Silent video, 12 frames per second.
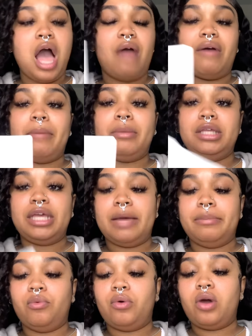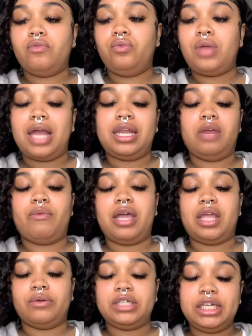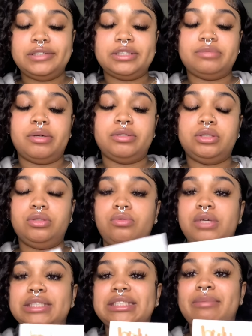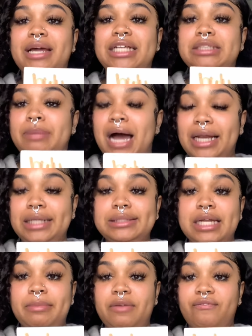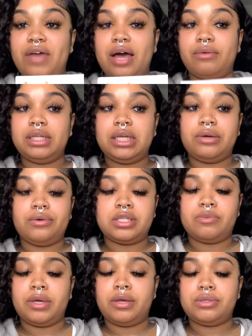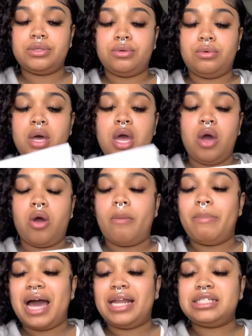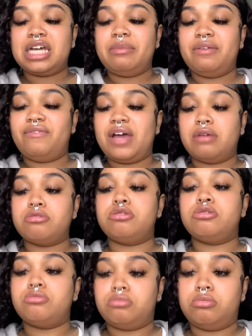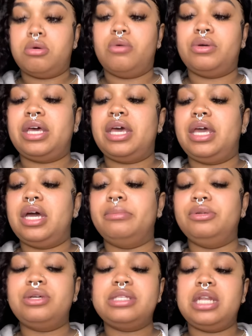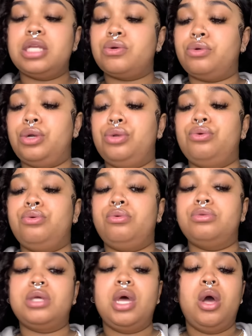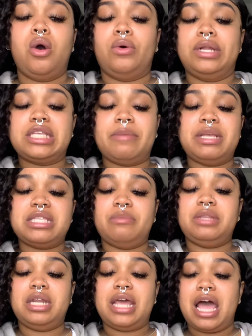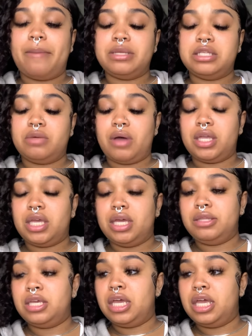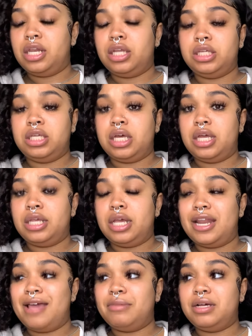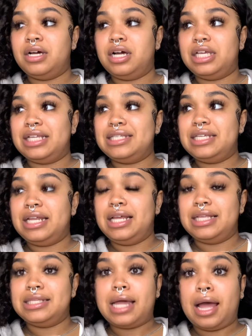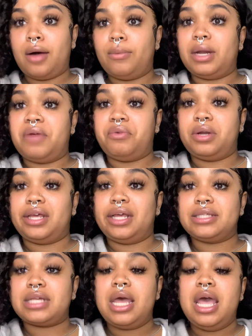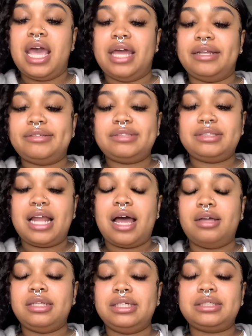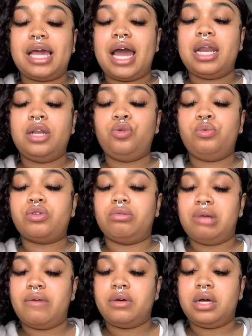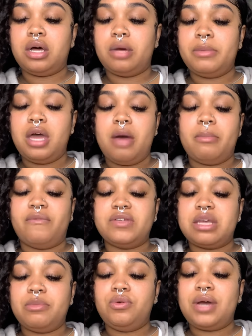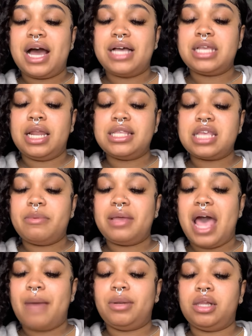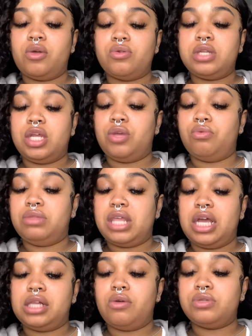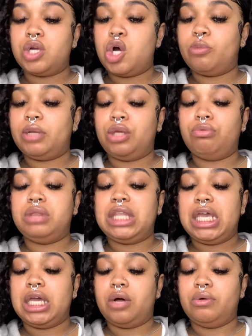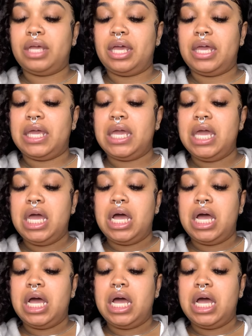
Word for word: All right, but yeah, beware of who y'all let around your kids as well, too, because somebody's body's going to be found here as well, too, or body's going to be found soon, okay? Um, you can see this on the news, or this could be something that happens around your your, your, your neighborhood, your city, your town, whatever it is, and it's not, this ain't got nothing to do with your level up, but for some of you guys here, this could be happening closer than you think, closer to home than you think, okay?